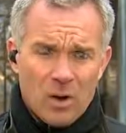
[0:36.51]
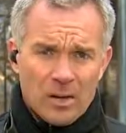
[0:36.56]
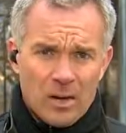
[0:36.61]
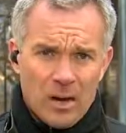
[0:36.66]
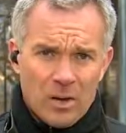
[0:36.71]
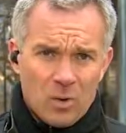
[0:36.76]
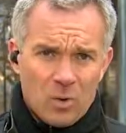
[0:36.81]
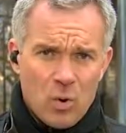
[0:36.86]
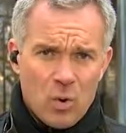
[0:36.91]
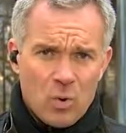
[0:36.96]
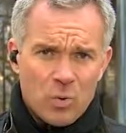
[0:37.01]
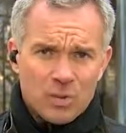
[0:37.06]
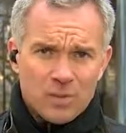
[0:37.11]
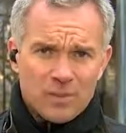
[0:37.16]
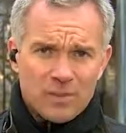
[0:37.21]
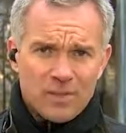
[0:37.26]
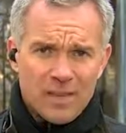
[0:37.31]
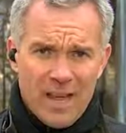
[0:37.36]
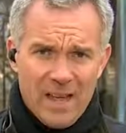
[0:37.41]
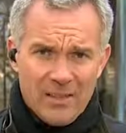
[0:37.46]
Now, cause
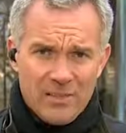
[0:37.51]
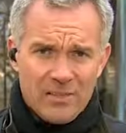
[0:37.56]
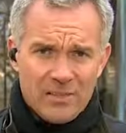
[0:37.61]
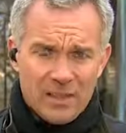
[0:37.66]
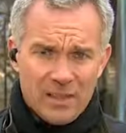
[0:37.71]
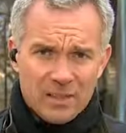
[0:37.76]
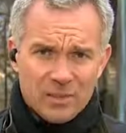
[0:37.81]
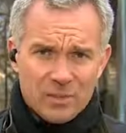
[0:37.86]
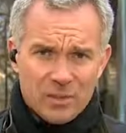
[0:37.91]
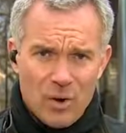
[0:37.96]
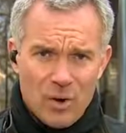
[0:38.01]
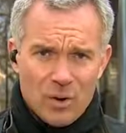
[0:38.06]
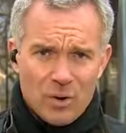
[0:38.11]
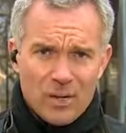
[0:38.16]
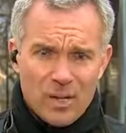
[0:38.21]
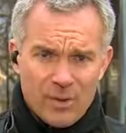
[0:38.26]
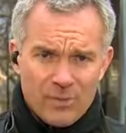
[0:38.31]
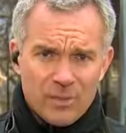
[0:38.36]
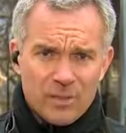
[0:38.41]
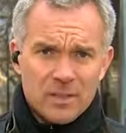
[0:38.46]
of death is not
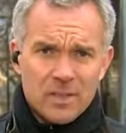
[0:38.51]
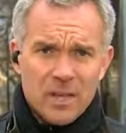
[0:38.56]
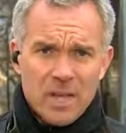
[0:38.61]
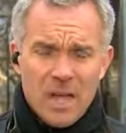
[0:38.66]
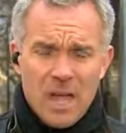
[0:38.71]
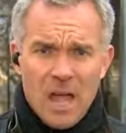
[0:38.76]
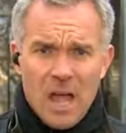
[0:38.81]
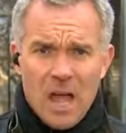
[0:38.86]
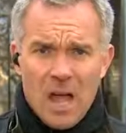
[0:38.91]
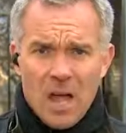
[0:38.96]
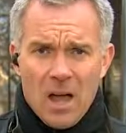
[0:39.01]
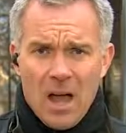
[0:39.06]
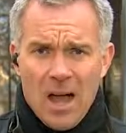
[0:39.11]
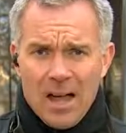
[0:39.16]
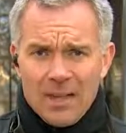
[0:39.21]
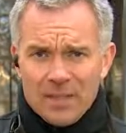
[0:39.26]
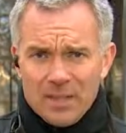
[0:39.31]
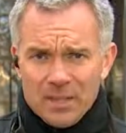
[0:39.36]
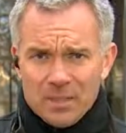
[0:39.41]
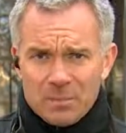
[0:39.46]
given uh,
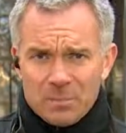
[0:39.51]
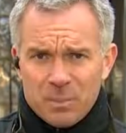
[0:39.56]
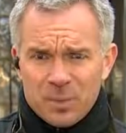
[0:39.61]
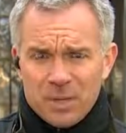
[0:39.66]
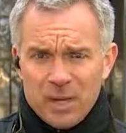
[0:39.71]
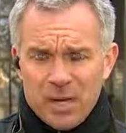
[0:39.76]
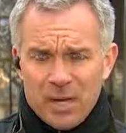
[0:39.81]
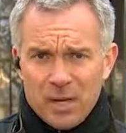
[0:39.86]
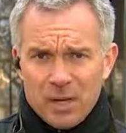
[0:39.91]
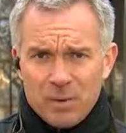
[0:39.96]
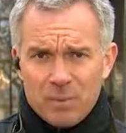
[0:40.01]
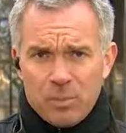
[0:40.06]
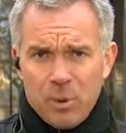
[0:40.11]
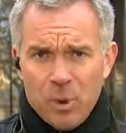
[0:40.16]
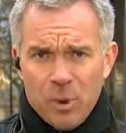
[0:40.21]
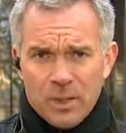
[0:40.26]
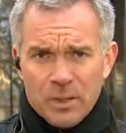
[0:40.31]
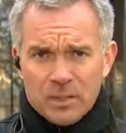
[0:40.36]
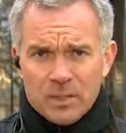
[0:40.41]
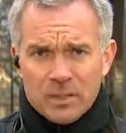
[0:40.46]
at this particular
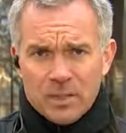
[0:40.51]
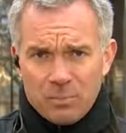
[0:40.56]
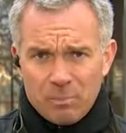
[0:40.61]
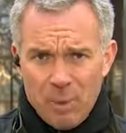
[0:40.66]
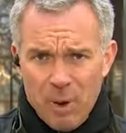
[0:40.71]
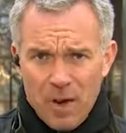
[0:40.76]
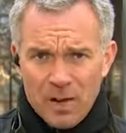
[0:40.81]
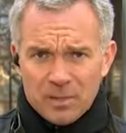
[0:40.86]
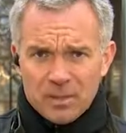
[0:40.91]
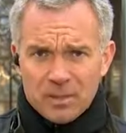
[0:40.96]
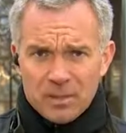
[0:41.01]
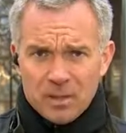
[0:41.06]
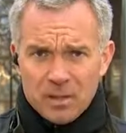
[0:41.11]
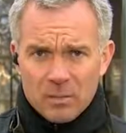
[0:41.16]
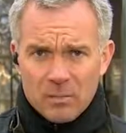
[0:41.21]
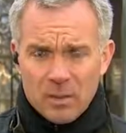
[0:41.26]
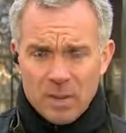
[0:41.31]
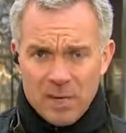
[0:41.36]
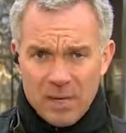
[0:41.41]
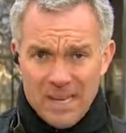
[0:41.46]
point, but the
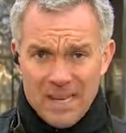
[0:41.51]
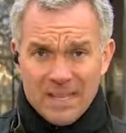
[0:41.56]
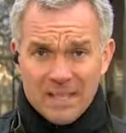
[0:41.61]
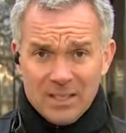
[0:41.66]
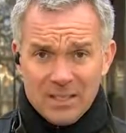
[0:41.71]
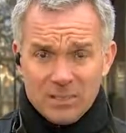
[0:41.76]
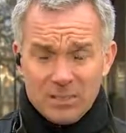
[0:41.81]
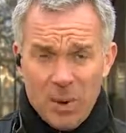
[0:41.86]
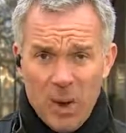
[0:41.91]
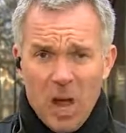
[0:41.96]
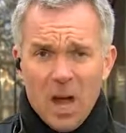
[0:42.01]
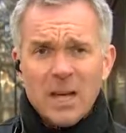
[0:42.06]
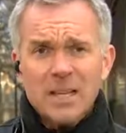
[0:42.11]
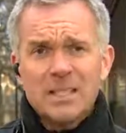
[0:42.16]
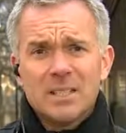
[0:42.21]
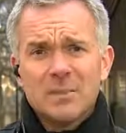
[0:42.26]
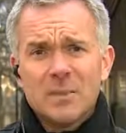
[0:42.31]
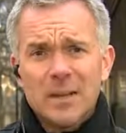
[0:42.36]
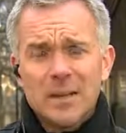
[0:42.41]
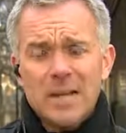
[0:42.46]
police
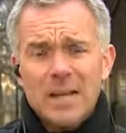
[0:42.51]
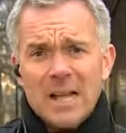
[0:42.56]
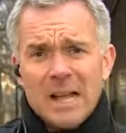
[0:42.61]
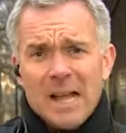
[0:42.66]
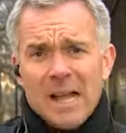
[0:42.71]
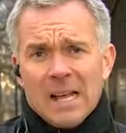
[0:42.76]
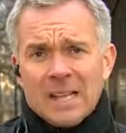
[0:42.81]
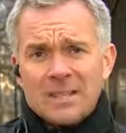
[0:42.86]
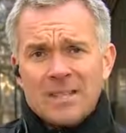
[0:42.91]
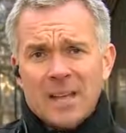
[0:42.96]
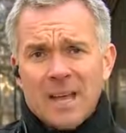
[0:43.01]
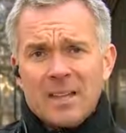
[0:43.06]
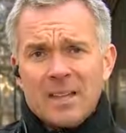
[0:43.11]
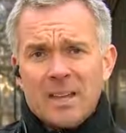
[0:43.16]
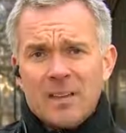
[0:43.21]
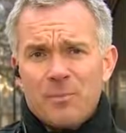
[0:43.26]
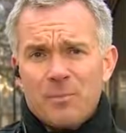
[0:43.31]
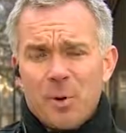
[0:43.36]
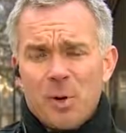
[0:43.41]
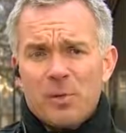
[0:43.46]
behind me say
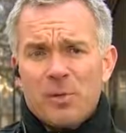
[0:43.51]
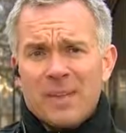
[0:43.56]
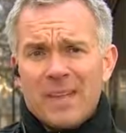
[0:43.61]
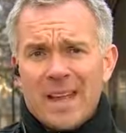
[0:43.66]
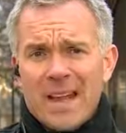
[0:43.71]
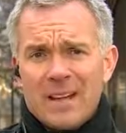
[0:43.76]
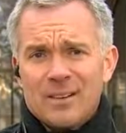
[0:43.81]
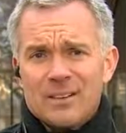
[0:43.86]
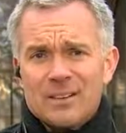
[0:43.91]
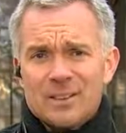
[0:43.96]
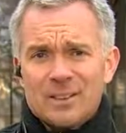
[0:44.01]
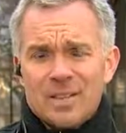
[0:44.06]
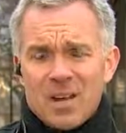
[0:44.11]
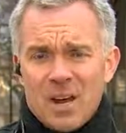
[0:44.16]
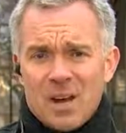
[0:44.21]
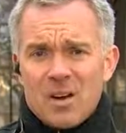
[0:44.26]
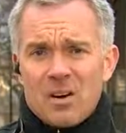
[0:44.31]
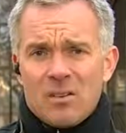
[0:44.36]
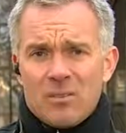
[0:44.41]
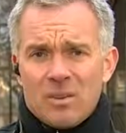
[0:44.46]
they've put the
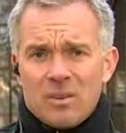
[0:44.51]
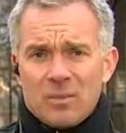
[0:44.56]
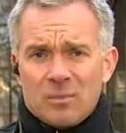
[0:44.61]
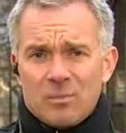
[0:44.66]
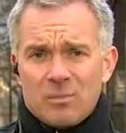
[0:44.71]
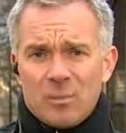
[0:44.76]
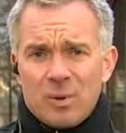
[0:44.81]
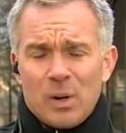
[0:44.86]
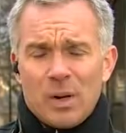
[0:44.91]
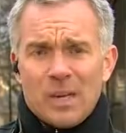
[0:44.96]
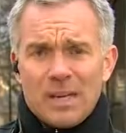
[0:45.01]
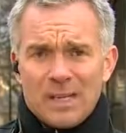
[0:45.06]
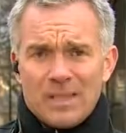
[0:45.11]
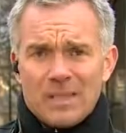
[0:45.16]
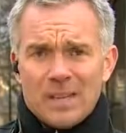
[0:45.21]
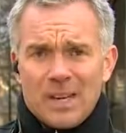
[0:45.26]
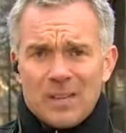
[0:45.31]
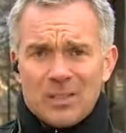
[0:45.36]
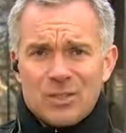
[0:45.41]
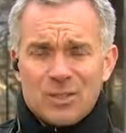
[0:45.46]
counter-terrorism police
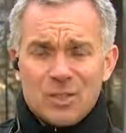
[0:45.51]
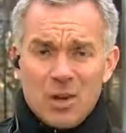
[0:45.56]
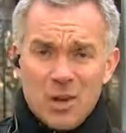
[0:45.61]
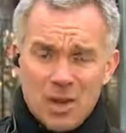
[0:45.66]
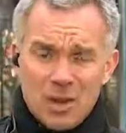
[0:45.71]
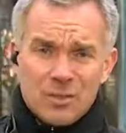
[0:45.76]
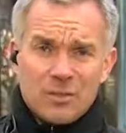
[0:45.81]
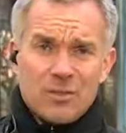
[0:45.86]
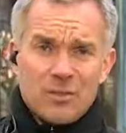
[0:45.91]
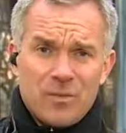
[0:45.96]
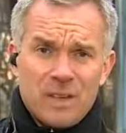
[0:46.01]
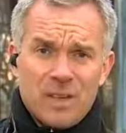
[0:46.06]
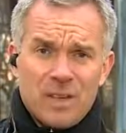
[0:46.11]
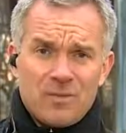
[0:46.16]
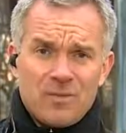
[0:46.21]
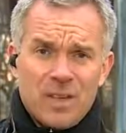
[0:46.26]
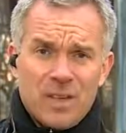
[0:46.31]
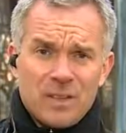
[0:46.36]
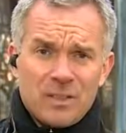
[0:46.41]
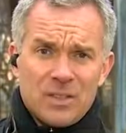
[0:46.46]
in charge of the
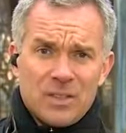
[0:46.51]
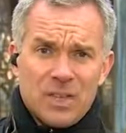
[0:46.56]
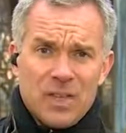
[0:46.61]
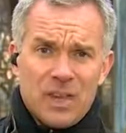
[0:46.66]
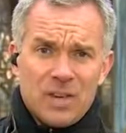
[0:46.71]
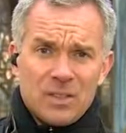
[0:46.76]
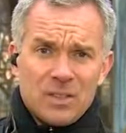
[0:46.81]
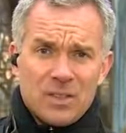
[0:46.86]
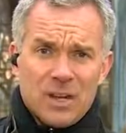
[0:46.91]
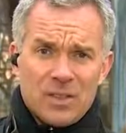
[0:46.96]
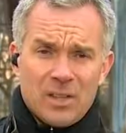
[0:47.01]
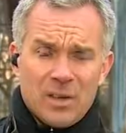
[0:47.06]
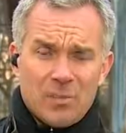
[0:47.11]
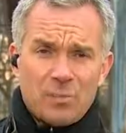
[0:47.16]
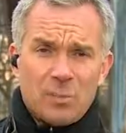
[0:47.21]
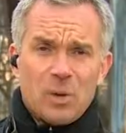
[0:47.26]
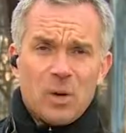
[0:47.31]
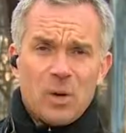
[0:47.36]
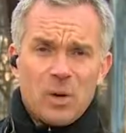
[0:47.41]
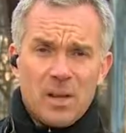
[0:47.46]
investigation, I think
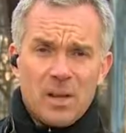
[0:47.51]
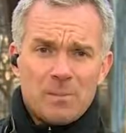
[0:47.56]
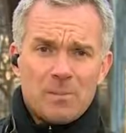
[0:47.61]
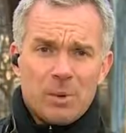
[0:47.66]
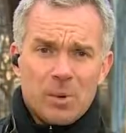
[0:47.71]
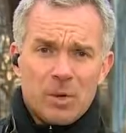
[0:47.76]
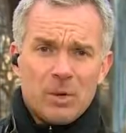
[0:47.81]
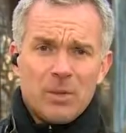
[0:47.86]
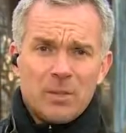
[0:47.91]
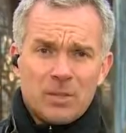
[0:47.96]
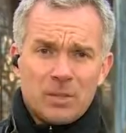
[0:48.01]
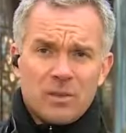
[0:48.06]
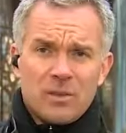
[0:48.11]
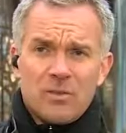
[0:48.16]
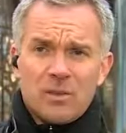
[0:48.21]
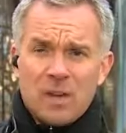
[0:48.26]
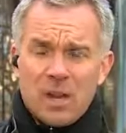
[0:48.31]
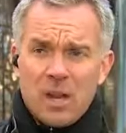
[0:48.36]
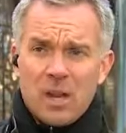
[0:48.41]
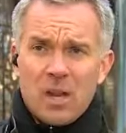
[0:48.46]
purely because of
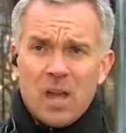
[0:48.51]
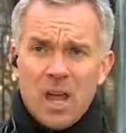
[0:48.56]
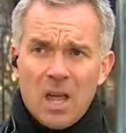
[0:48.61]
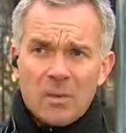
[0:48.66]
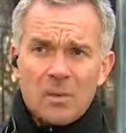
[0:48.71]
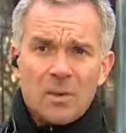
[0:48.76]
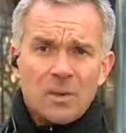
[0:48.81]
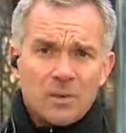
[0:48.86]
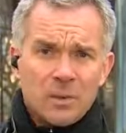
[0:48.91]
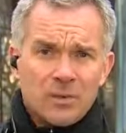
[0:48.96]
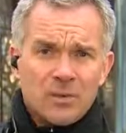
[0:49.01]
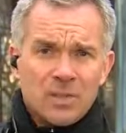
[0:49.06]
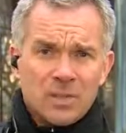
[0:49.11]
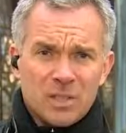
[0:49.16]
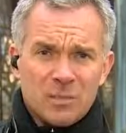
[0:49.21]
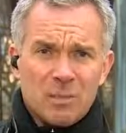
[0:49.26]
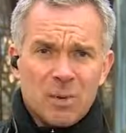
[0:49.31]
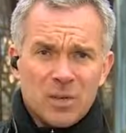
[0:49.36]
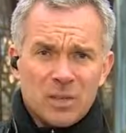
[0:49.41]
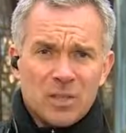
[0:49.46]
the climate of
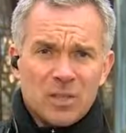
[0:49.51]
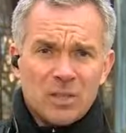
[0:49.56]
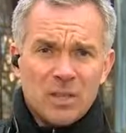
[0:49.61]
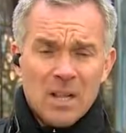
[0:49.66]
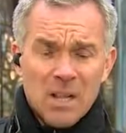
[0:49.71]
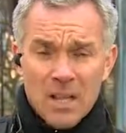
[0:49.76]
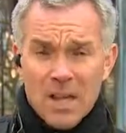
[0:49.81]
suspicion.